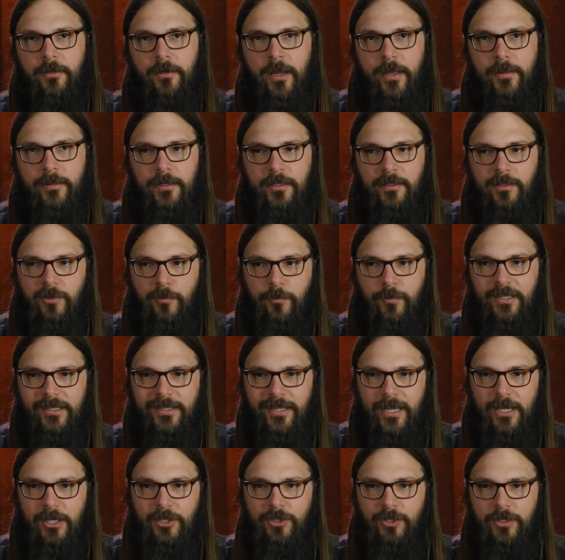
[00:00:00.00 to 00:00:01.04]
and the
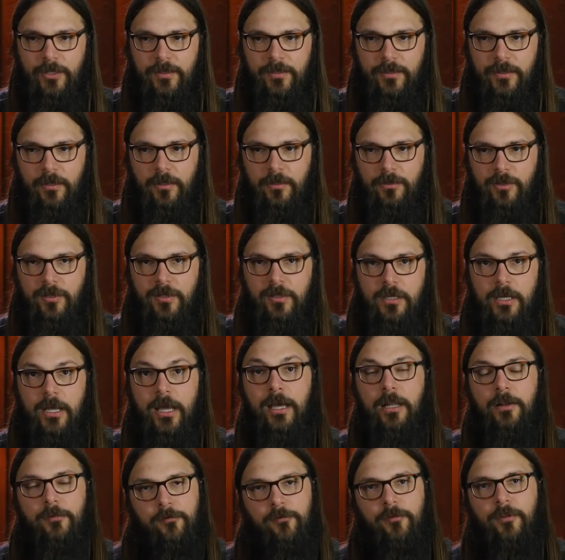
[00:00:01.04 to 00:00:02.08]
instrumentation is there just to
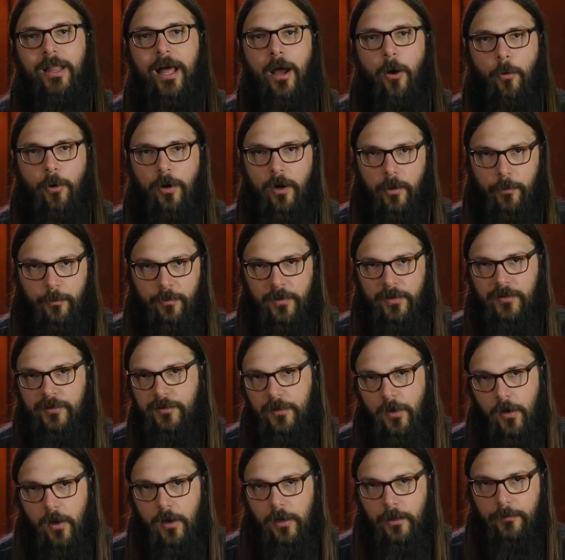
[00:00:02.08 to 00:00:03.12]
kind of flower up the
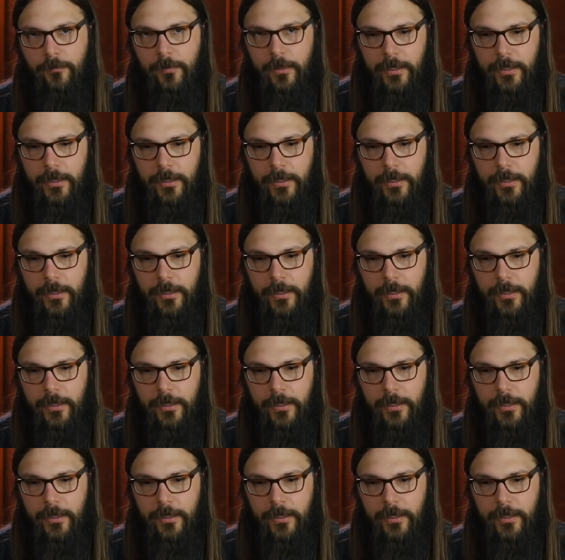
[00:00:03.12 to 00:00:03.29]
song.